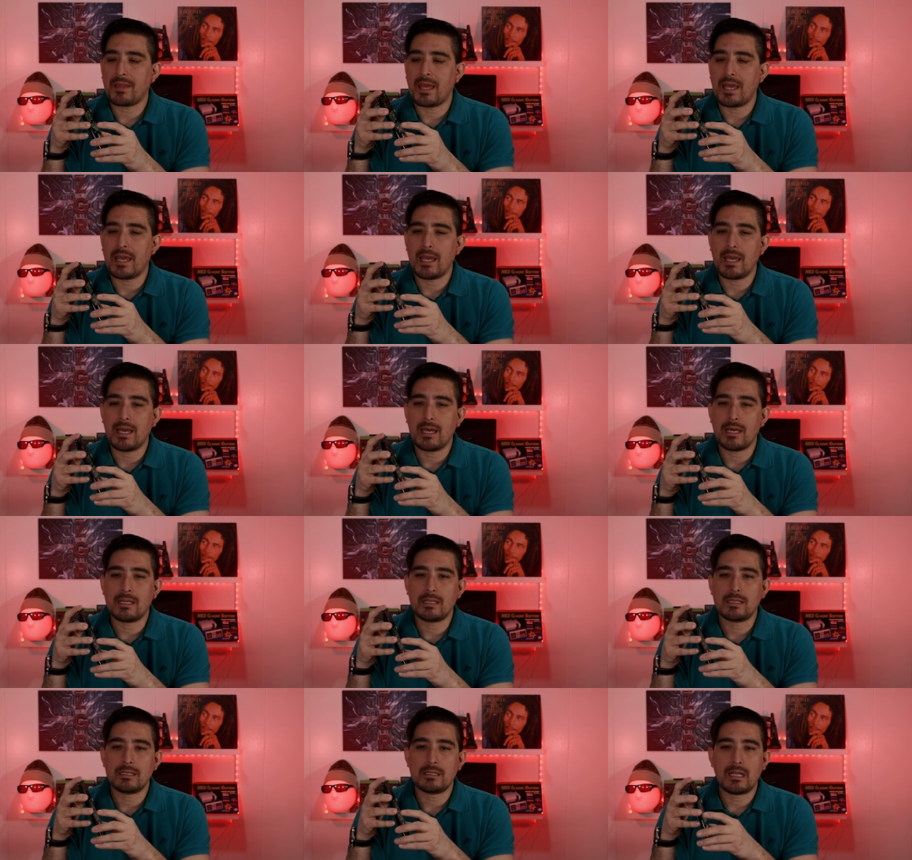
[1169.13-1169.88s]

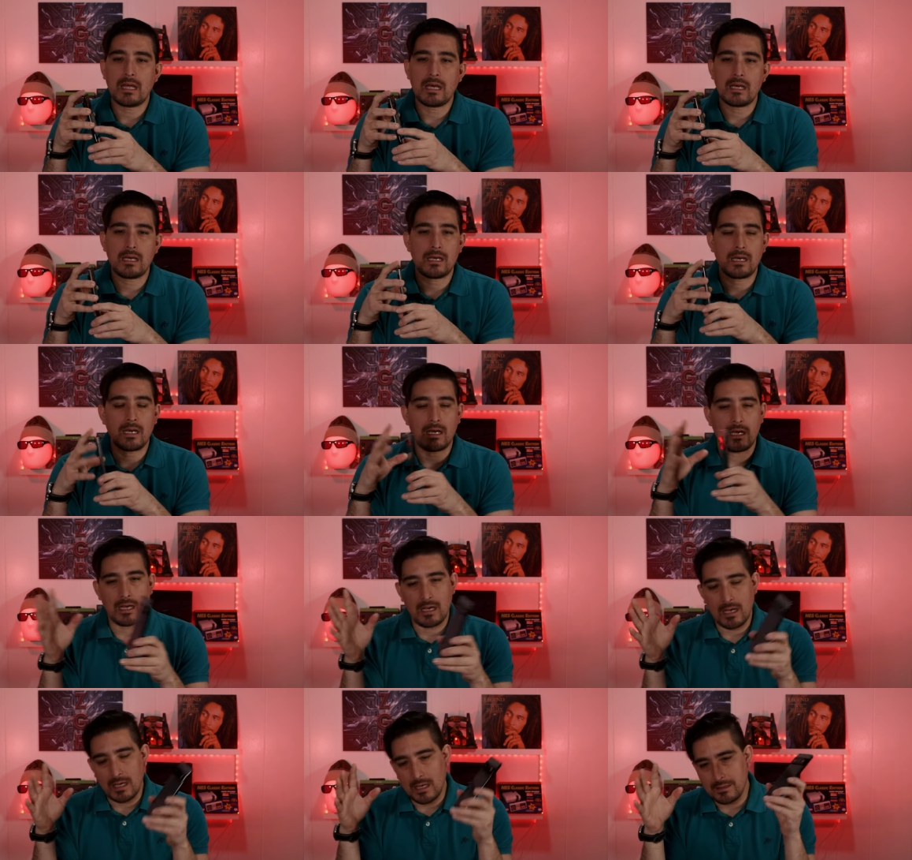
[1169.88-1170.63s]
and
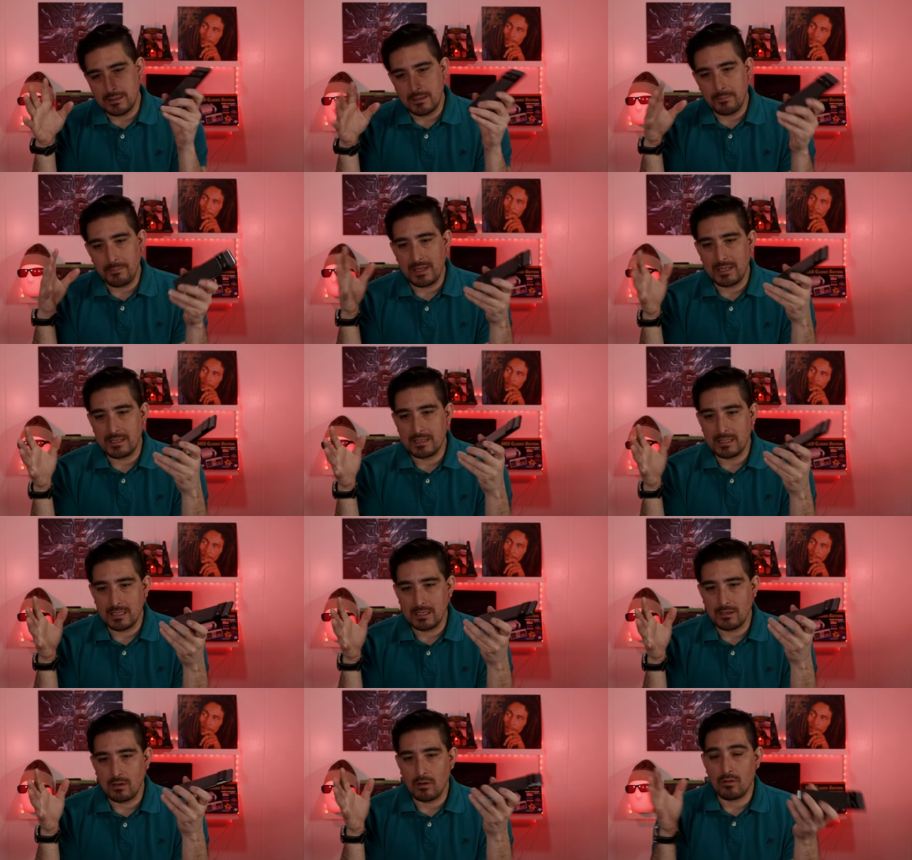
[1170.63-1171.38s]
uh,
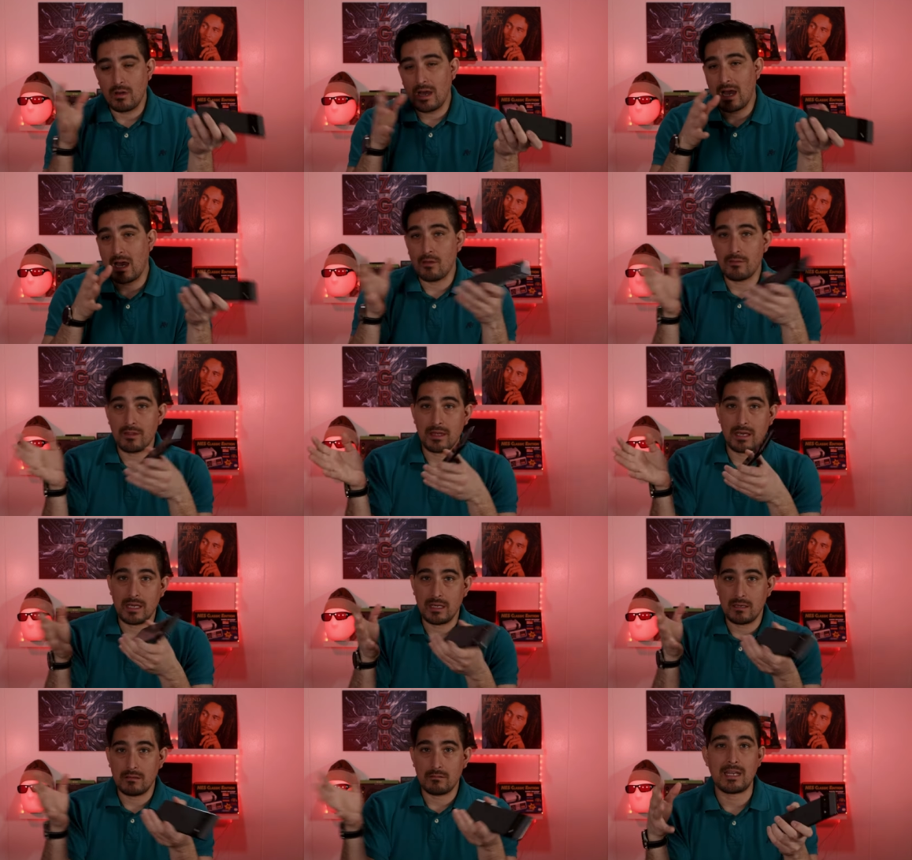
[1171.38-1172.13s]
depending on how
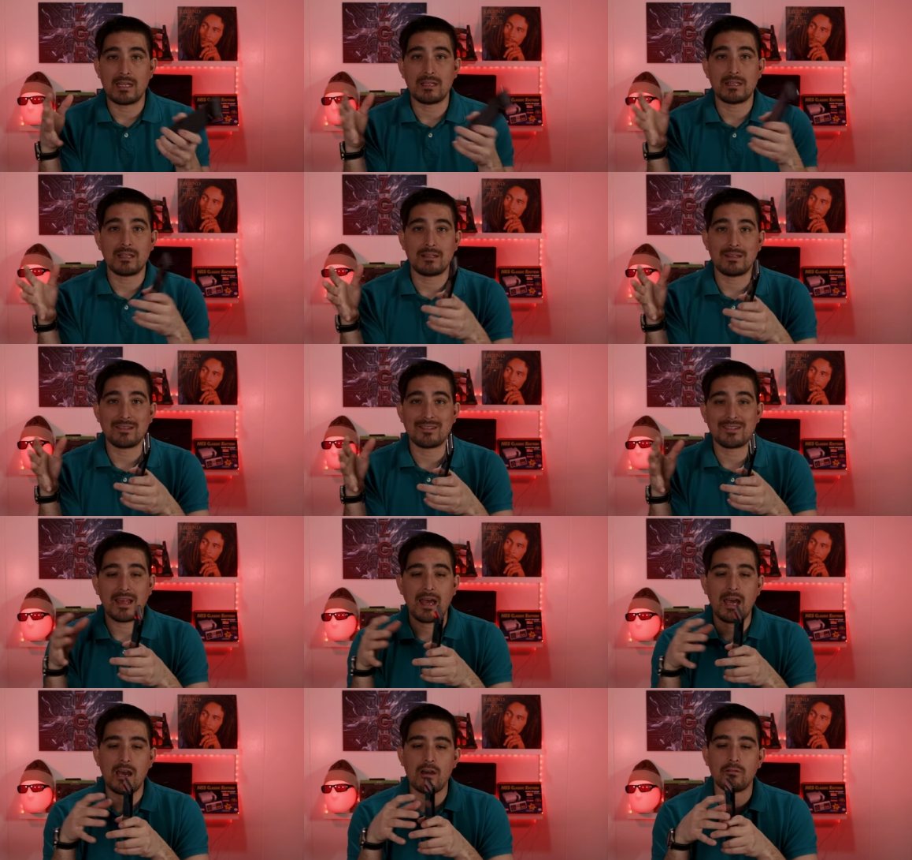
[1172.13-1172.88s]
they edited the
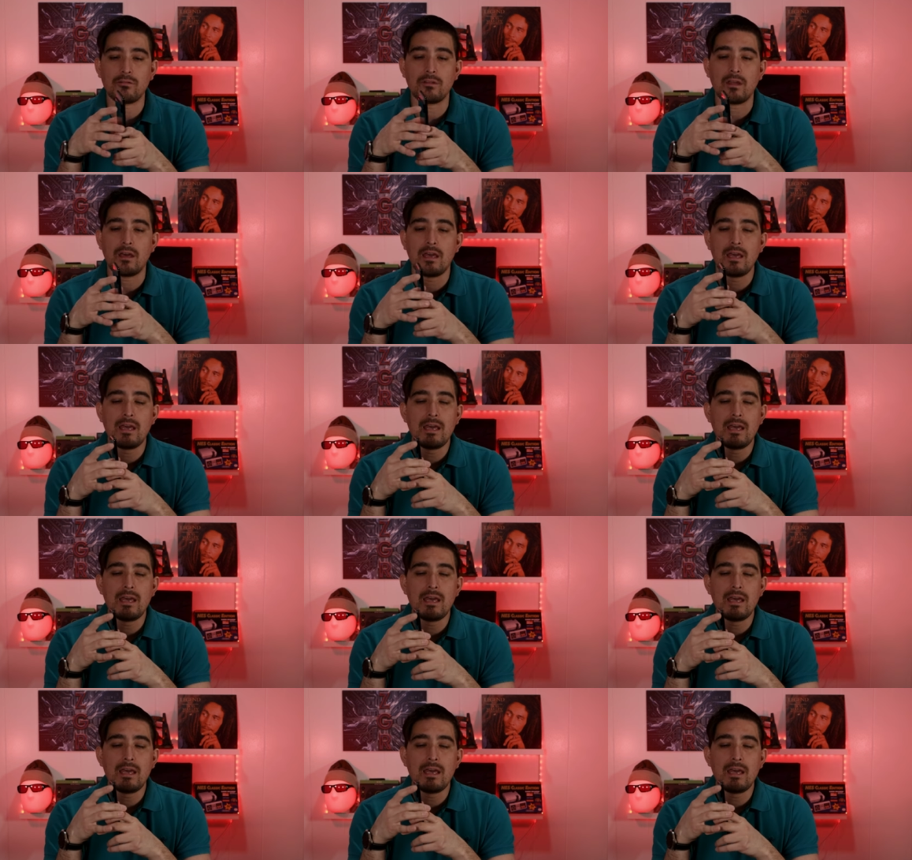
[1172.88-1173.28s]
sound,